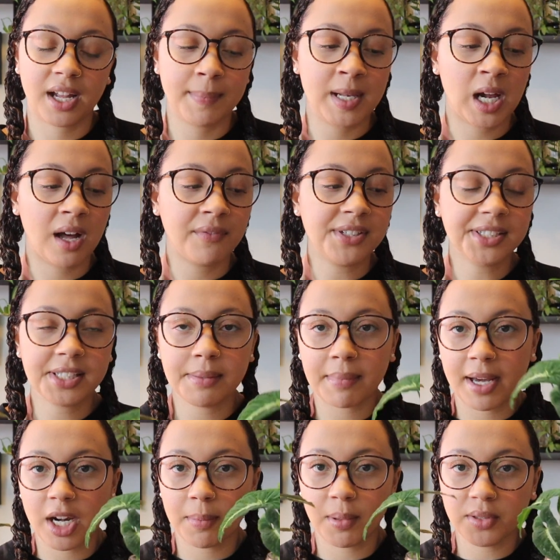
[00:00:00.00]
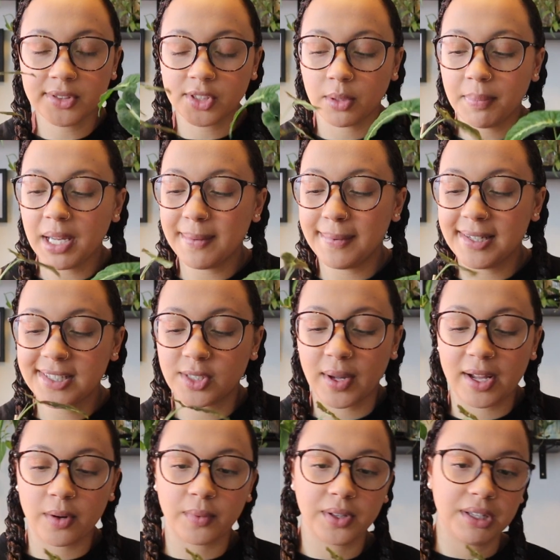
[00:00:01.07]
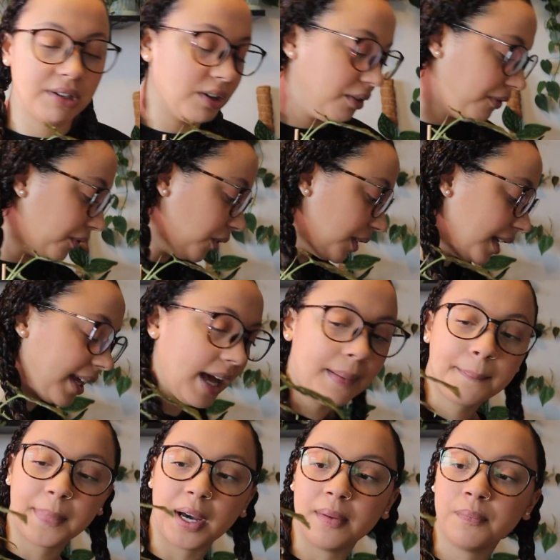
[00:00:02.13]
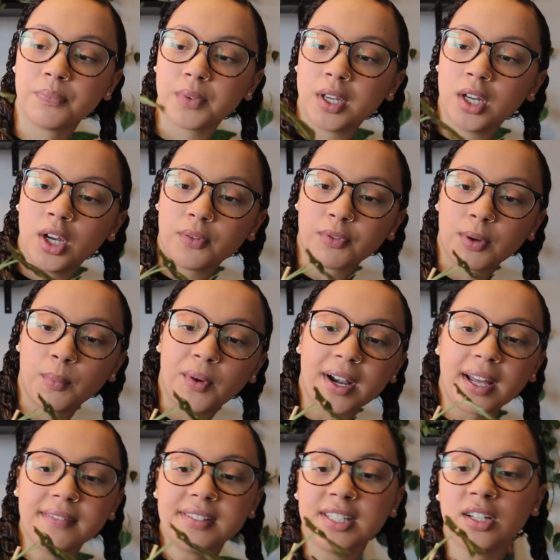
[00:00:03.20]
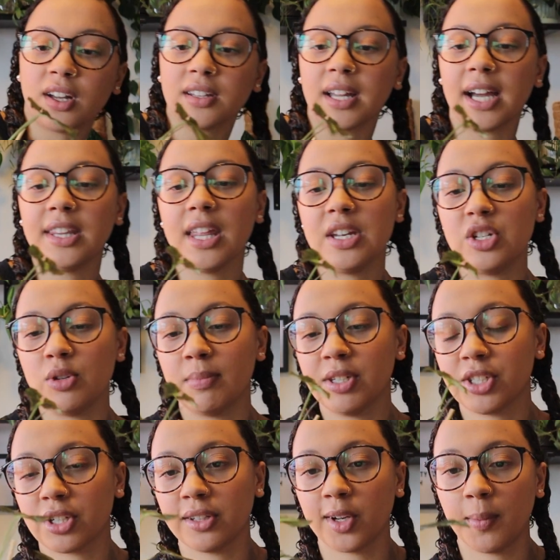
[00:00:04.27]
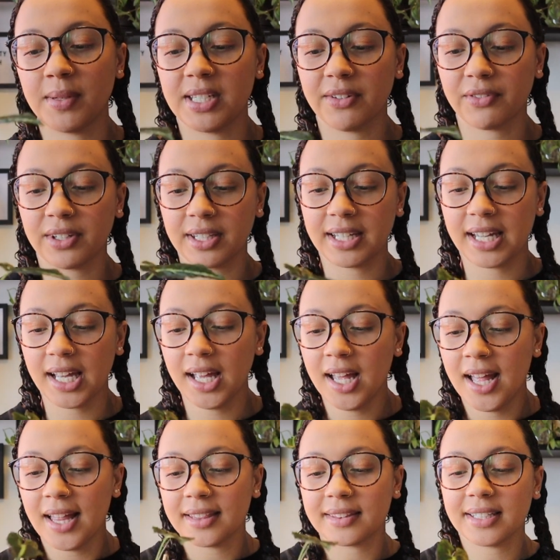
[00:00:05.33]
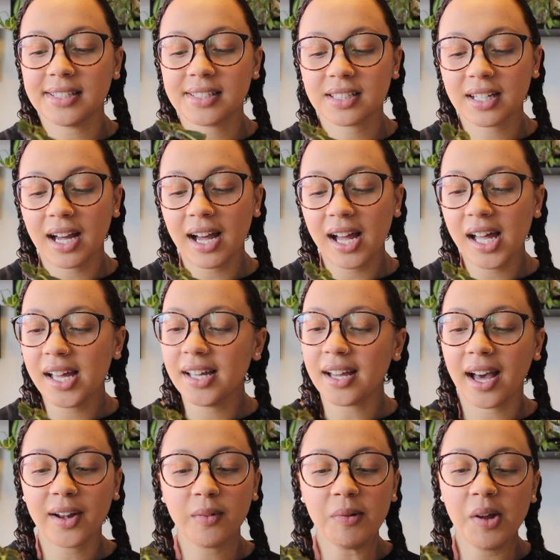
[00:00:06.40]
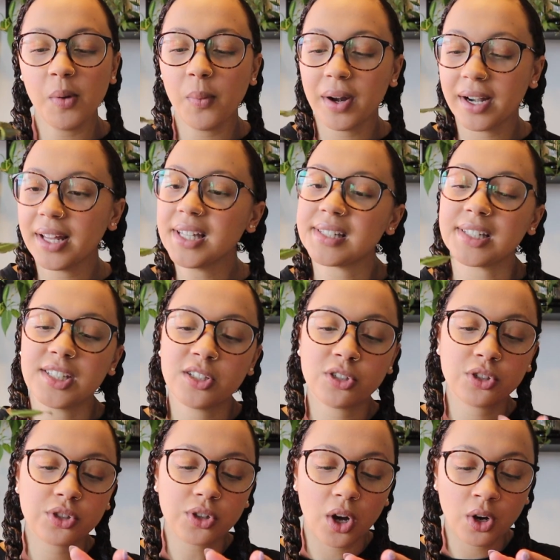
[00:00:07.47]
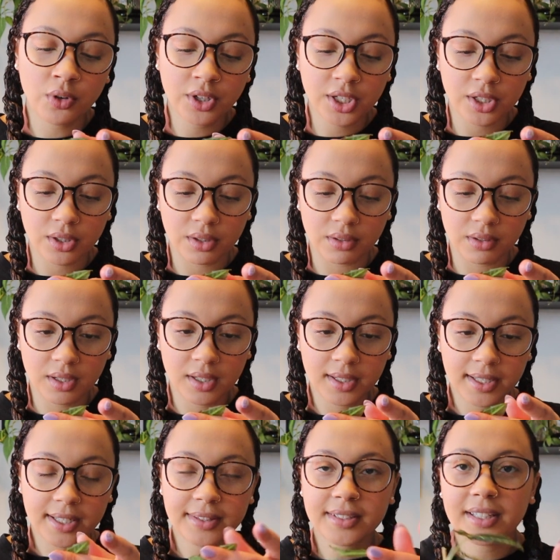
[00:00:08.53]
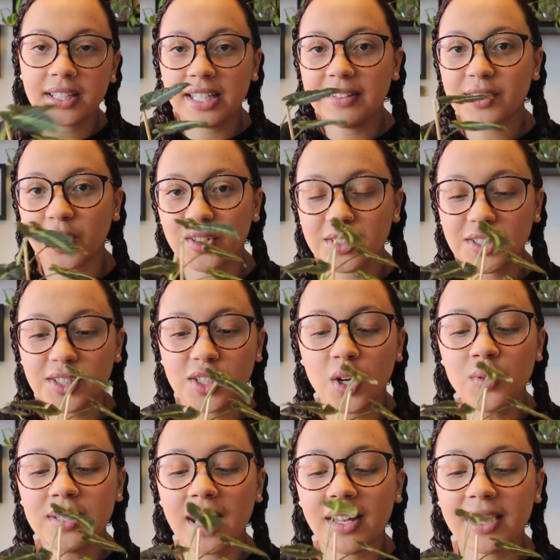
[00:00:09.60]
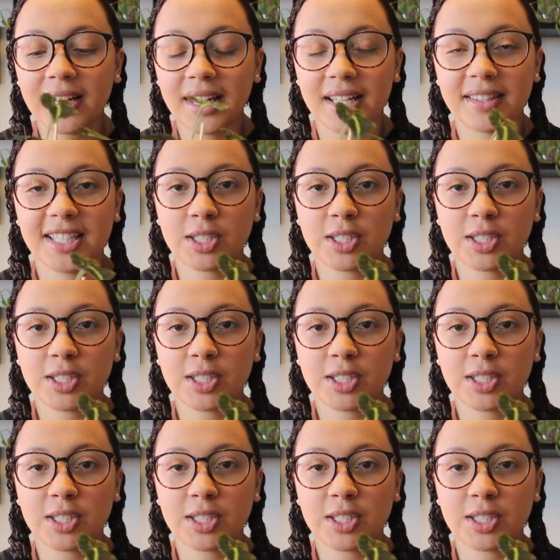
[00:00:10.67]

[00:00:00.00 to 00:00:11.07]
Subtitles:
I mean, obviously mine are both still babies, so I don't really know fully yet, but from what I've seen online, they do mature a little bit differently. This guy, I don't know what it is. It's so cute. The leaves are just so delicate.